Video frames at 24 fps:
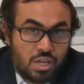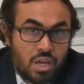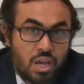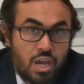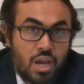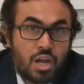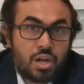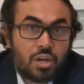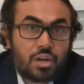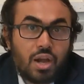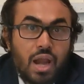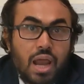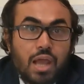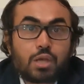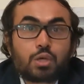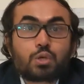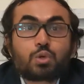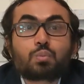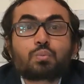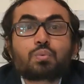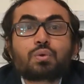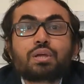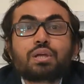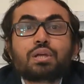trying to
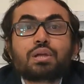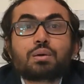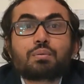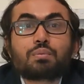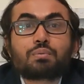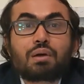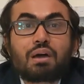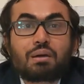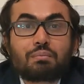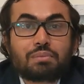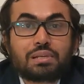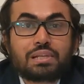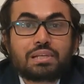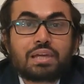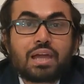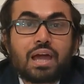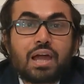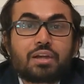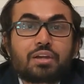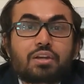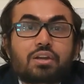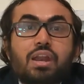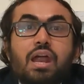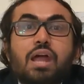feed a family and
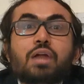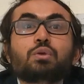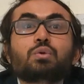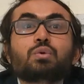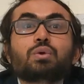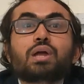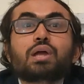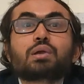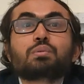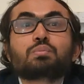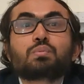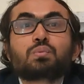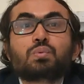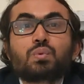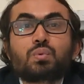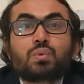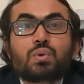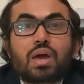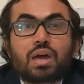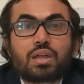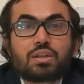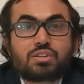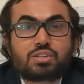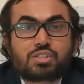trying to get food and
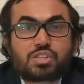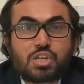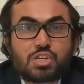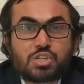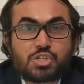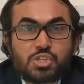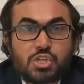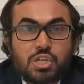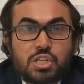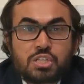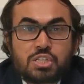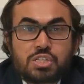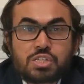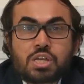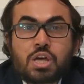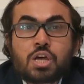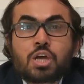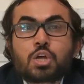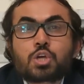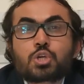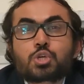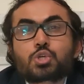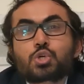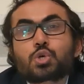essentials
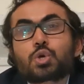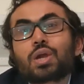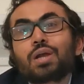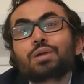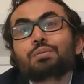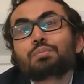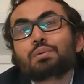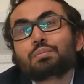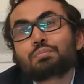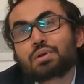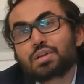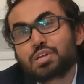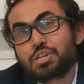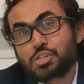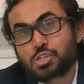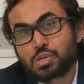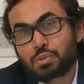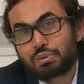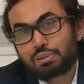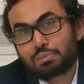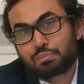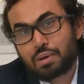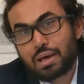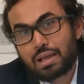shouldn't be punishable
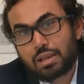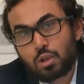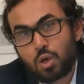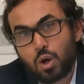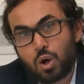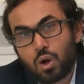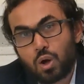by law.